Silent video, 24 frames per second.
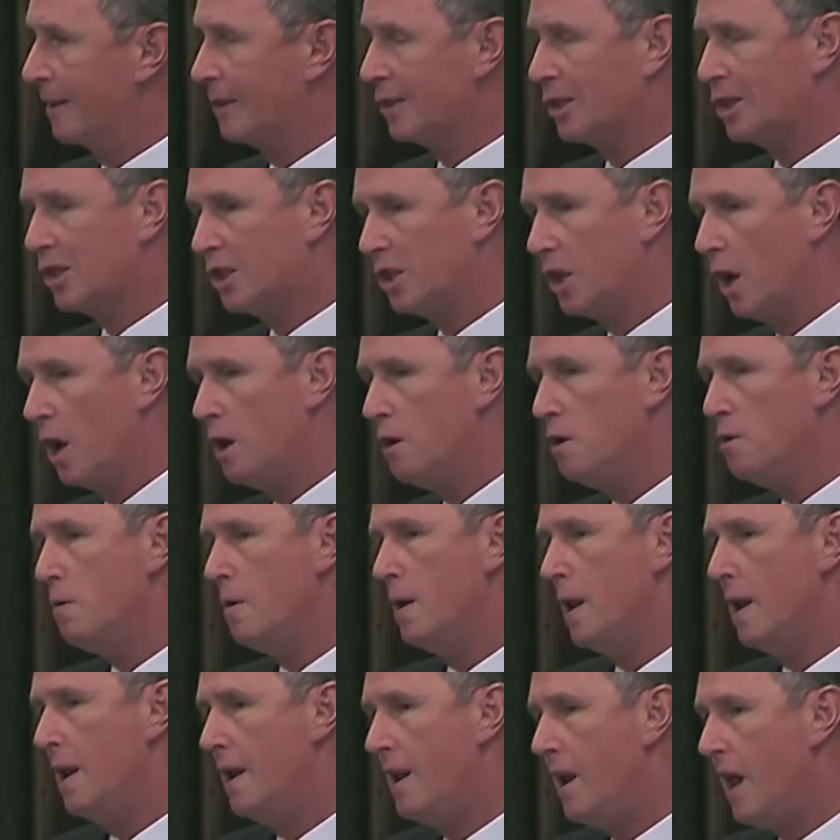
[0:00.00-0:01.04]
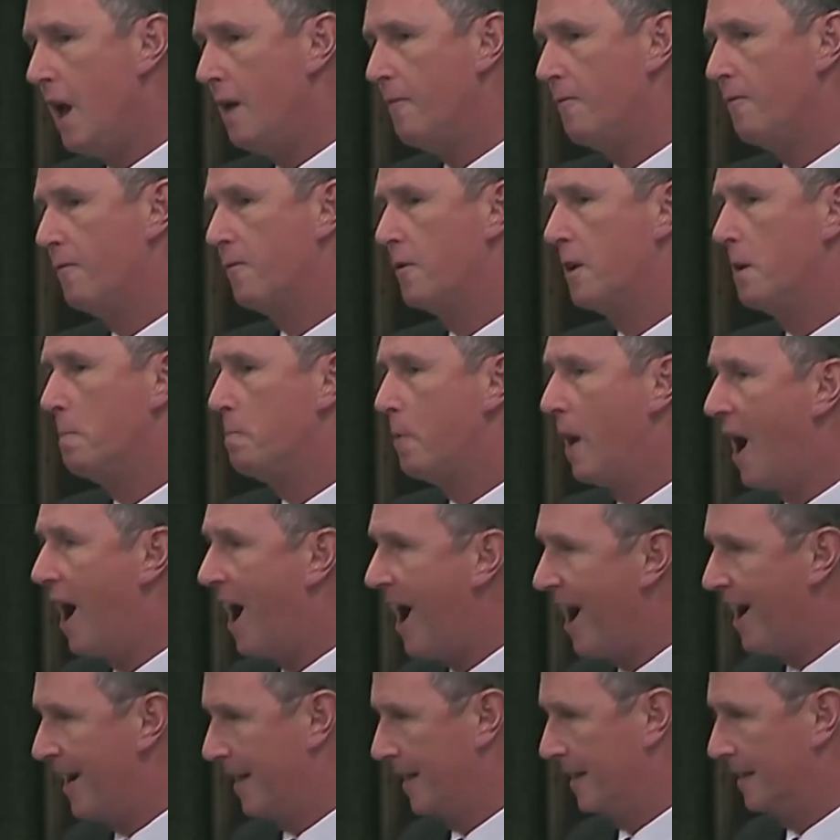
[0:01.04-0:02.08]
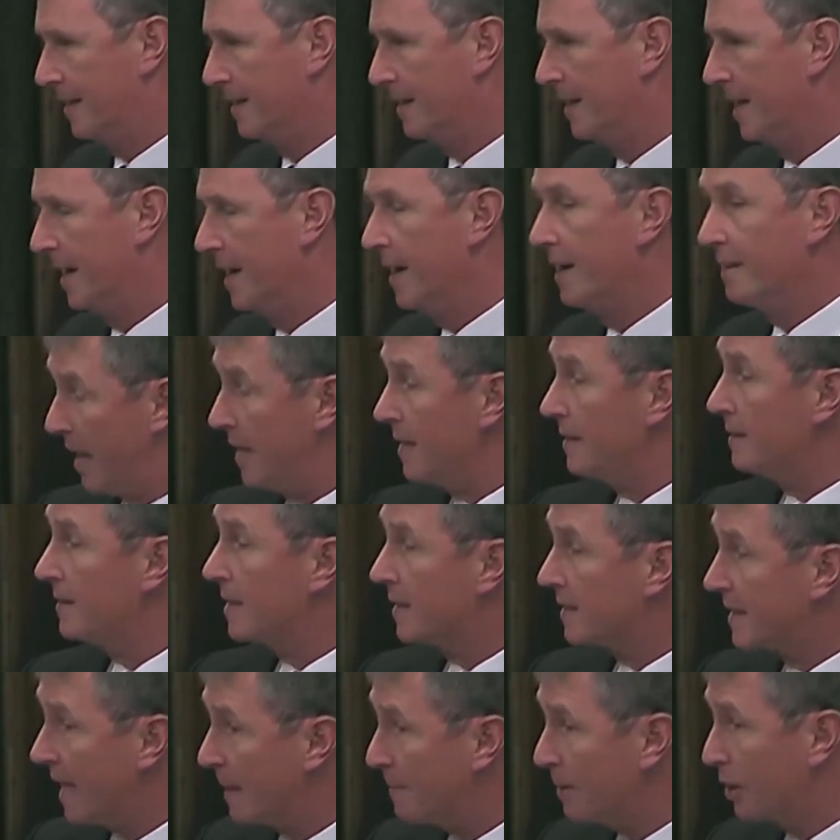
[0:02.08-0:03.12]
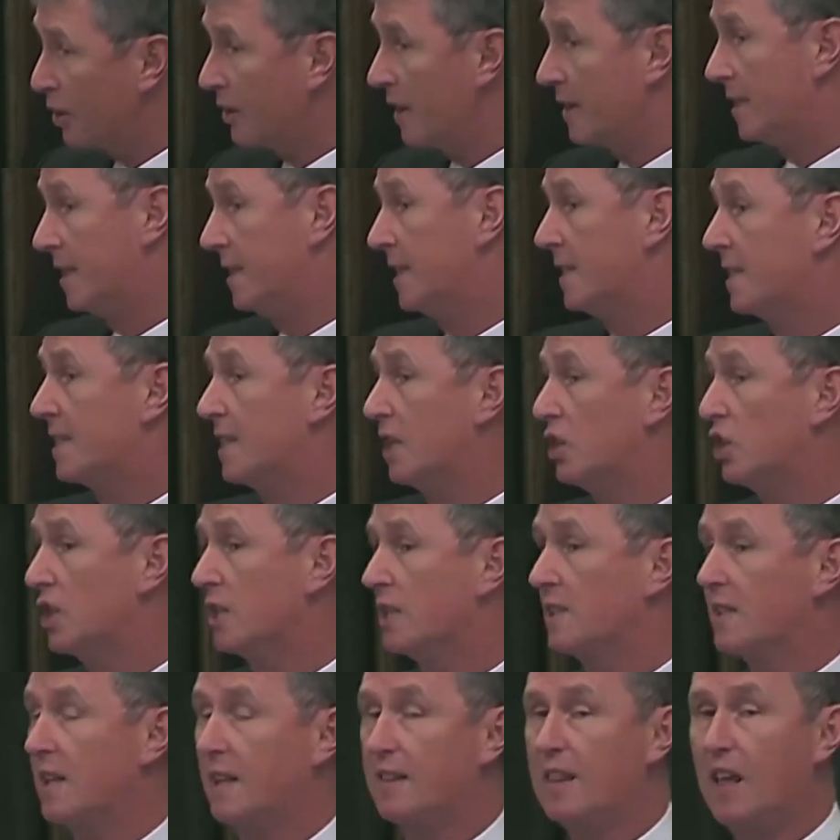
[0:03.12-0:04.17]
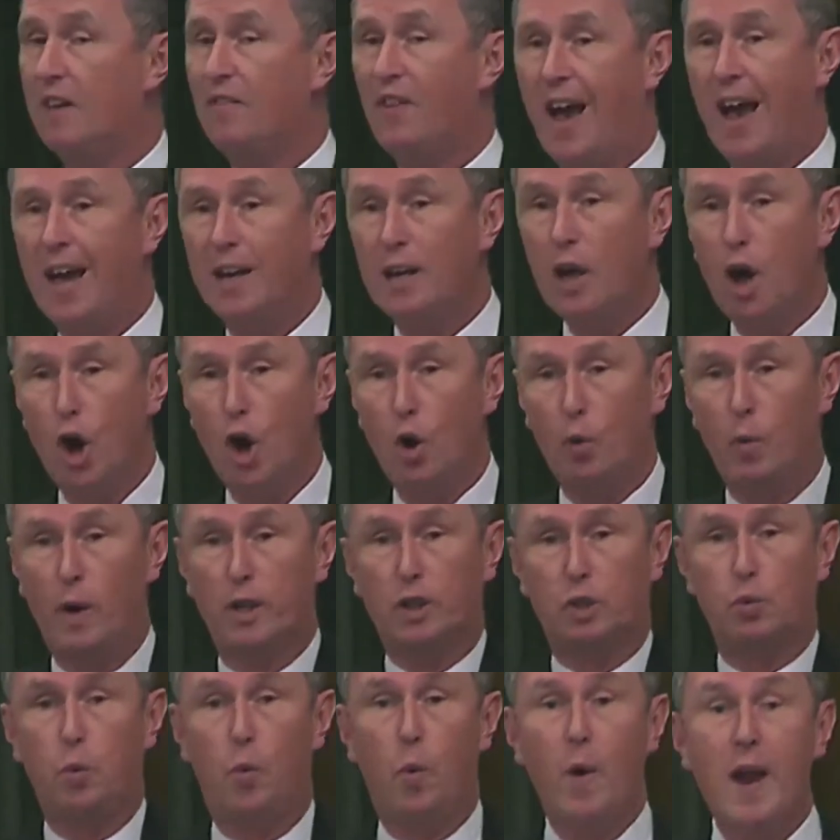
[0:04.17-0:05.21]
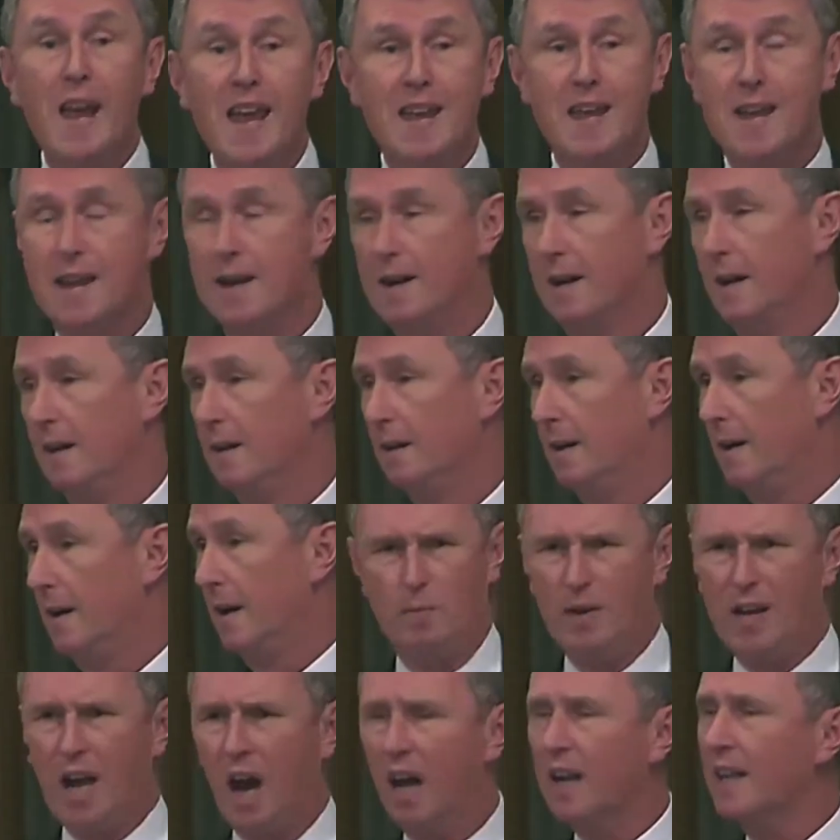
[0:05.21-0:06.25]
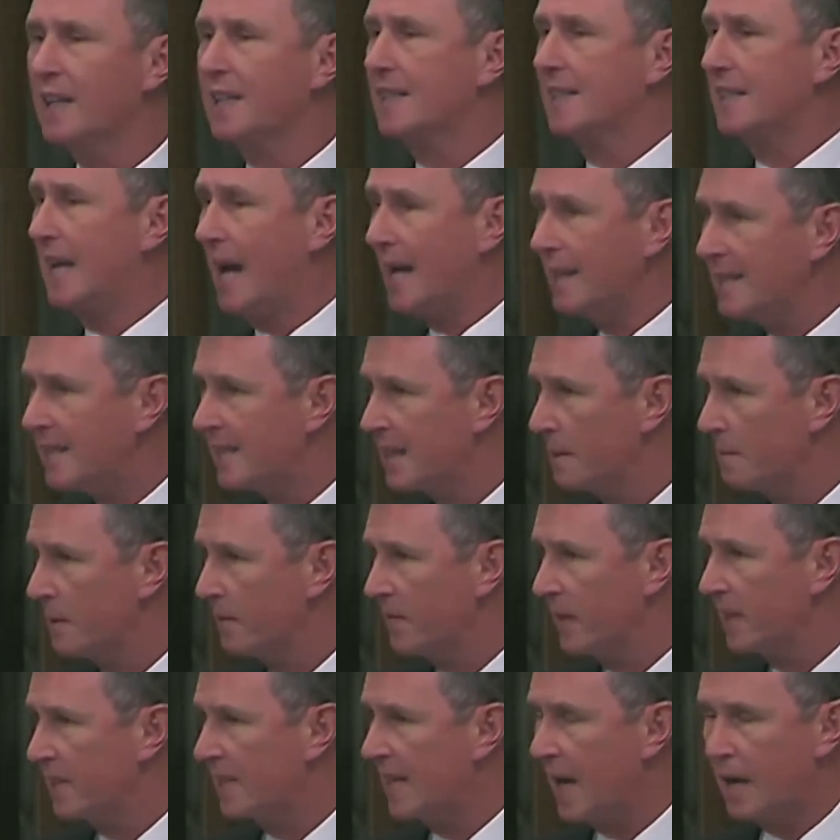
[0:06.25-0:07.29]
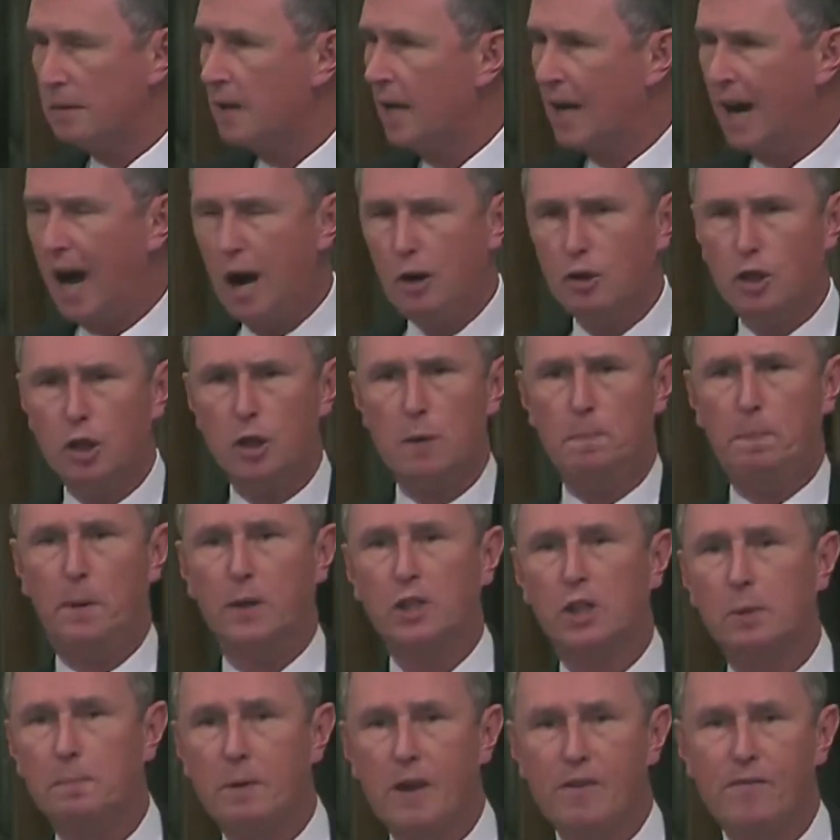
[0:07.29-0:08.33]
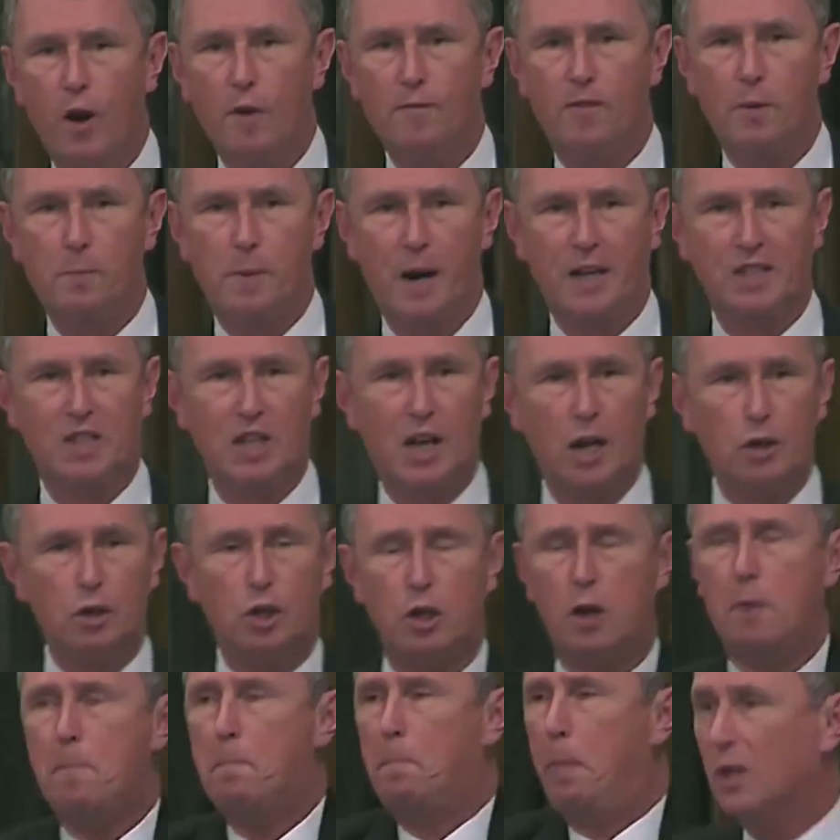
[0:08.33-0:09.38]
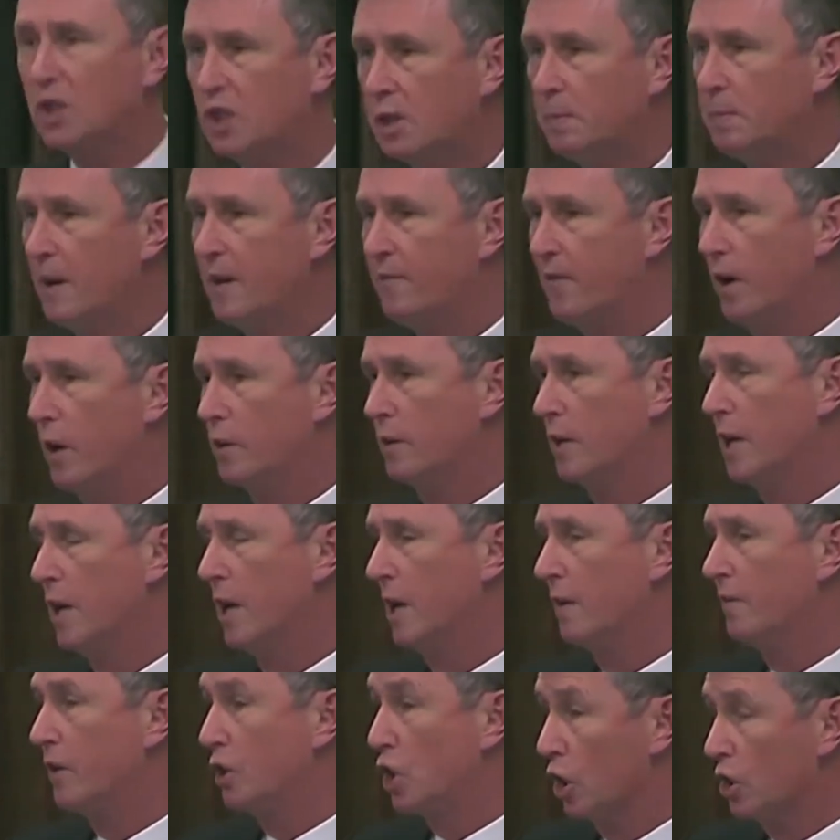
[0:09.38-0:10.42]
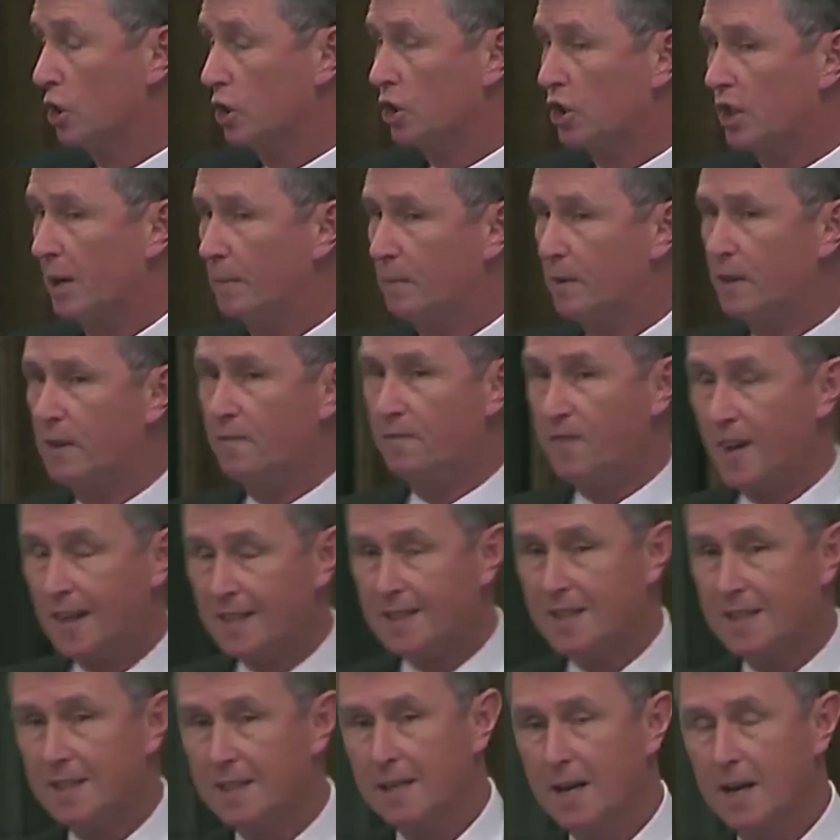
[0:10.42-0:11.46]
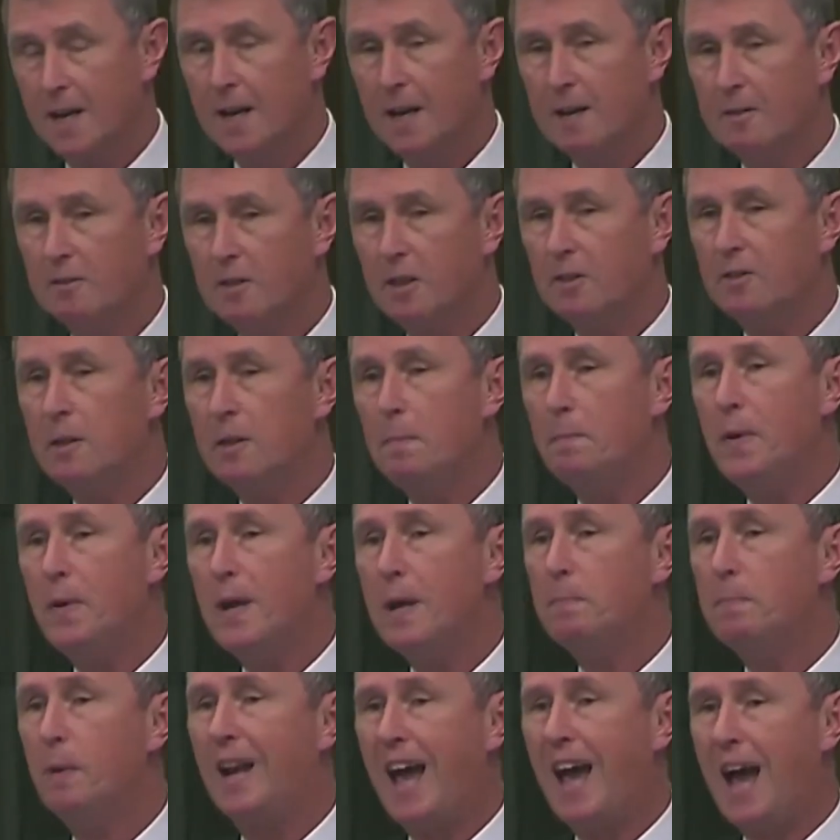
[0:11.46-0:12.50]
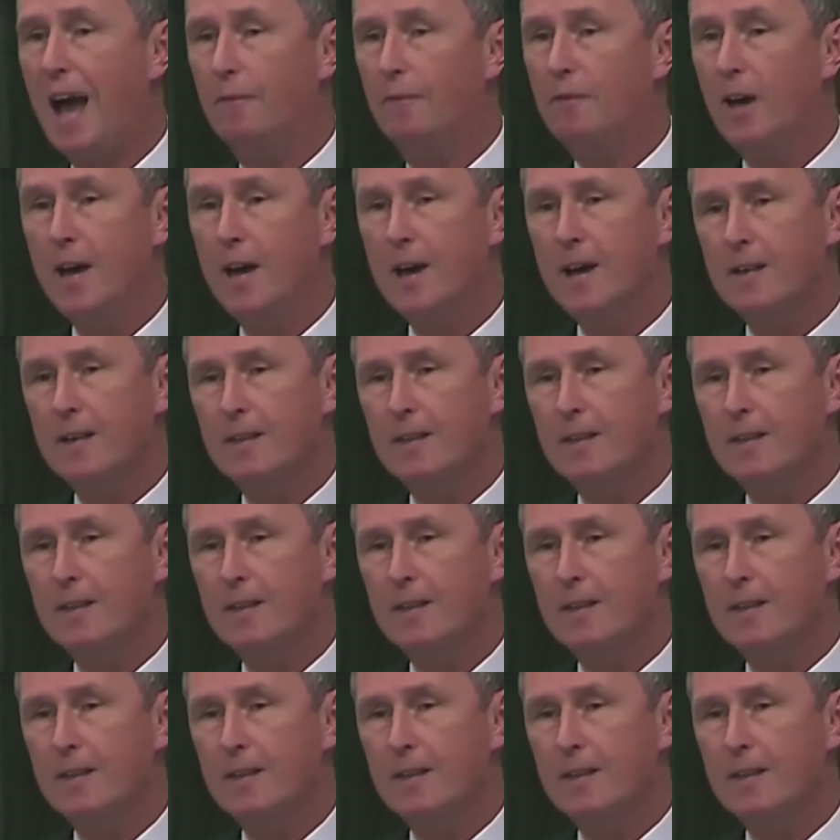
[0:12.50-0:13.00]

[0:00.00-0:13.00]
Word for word: felt so left behind, made the democratic decisions that they've had, which we think we can't understand some of us. How, how can you possibly vote for Brexit? How can you possibly vote for Donald Trump? And the fact is that the people have.